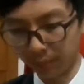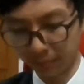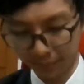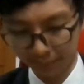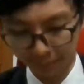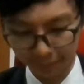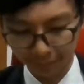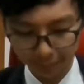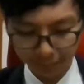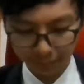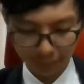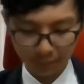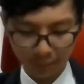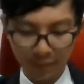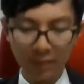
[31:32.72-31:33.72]
Hmm.
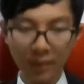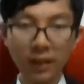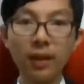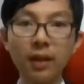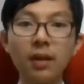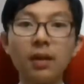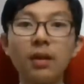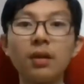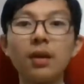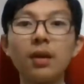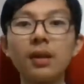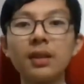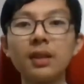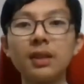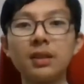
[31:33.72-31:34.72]

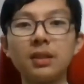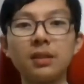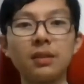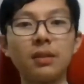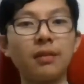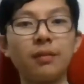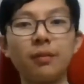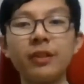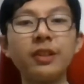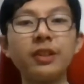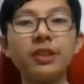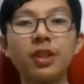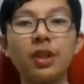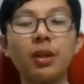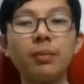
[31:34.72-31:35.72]
Rocky is very
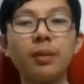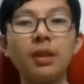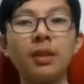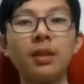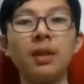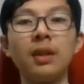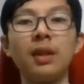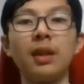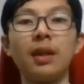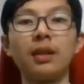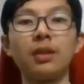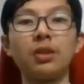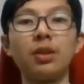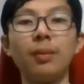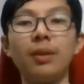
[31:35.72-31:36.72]
charming
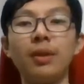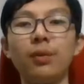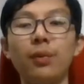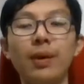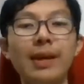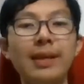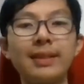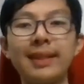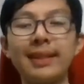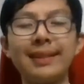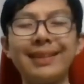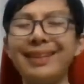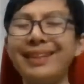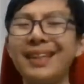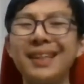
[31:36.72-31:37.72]
in so many ways,
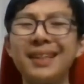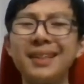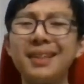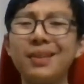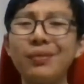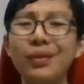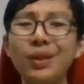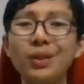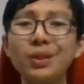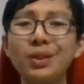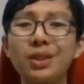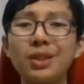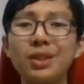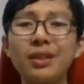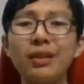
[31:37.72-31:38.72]
and follows the
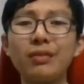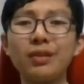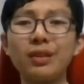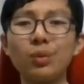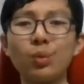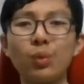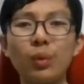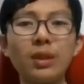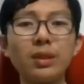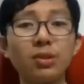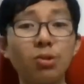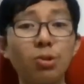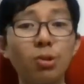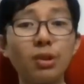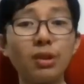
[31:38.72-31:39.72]
journey of this one
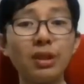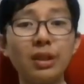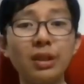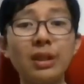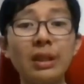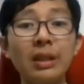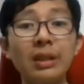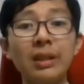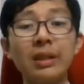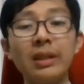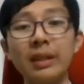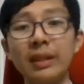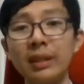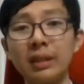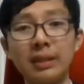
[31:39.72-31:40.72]
rookie
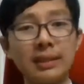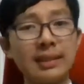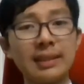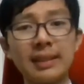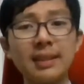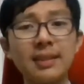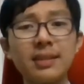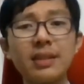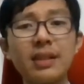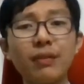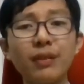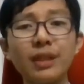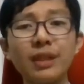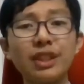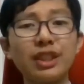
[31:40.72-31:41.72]
who's suddenly
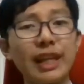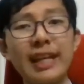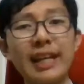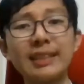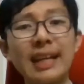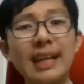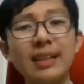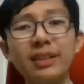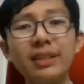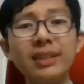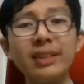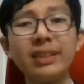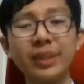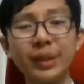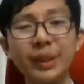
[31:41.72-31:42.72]
giving a chance. I
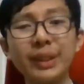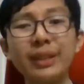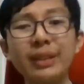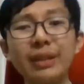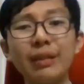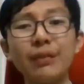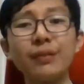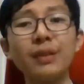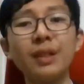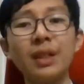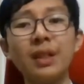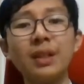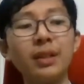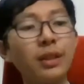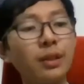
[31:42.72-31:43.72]
really, really loved
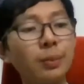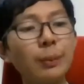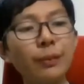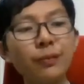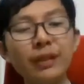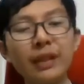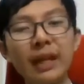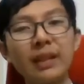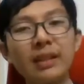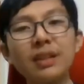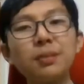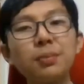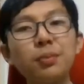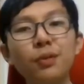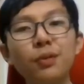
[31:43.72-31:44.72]
this movie, and
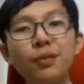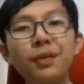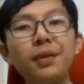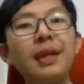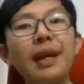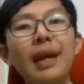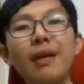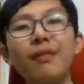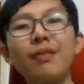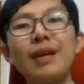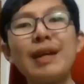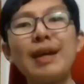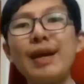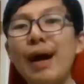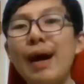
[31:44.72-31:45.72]
this movie gave
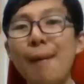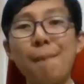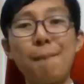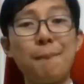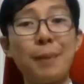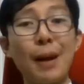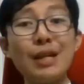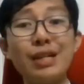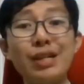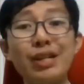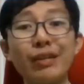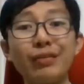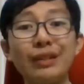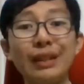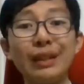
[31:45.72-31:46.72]
a bunch
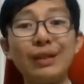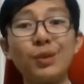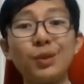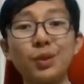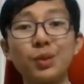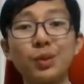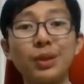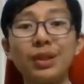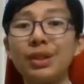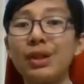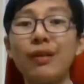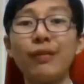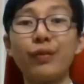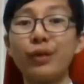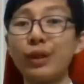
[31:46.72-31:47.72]
of sequels, which
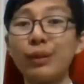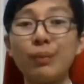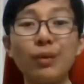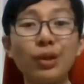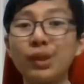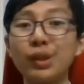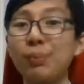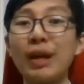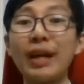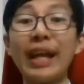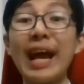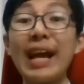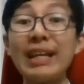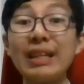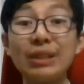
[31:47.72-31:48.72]
for the most part
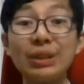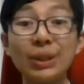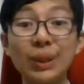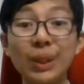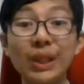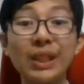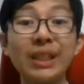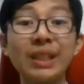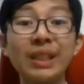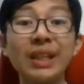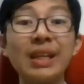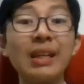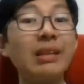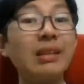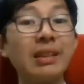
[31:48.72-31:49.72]
I enjoyed
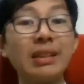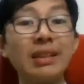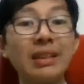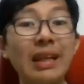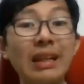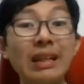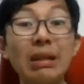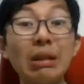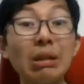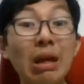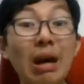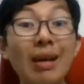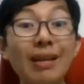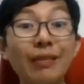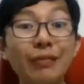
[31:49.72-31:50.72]
like a
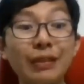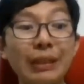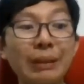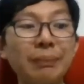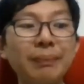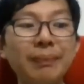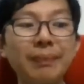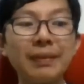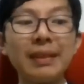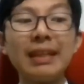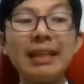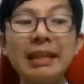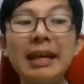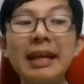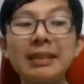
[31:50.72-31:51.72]
lot of them.
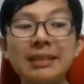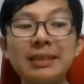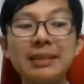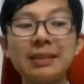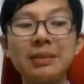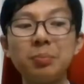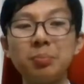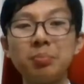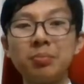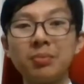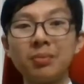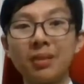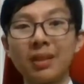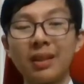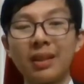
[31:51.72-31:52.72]
Yes.
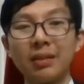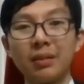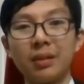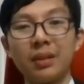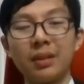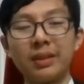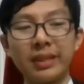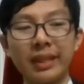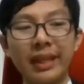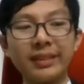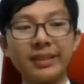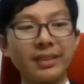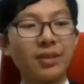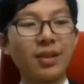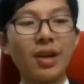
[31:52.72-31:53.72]
So,
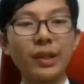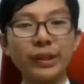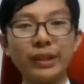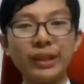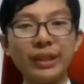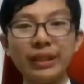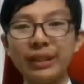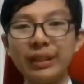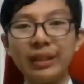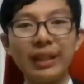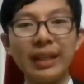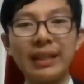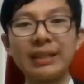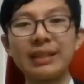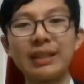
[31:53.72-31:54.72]
and Rocky
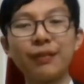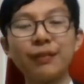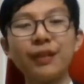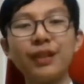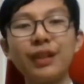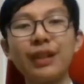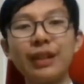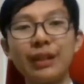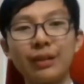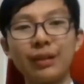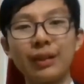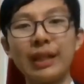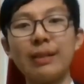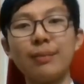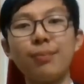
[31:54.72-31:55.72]
is definitely a
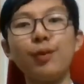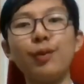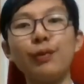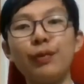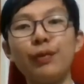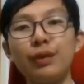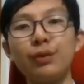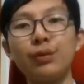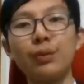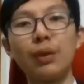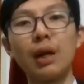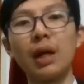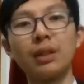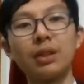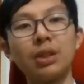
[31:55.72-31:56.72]
great movie to
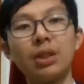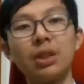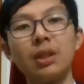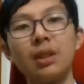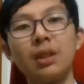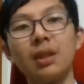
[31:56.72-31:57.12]
watch.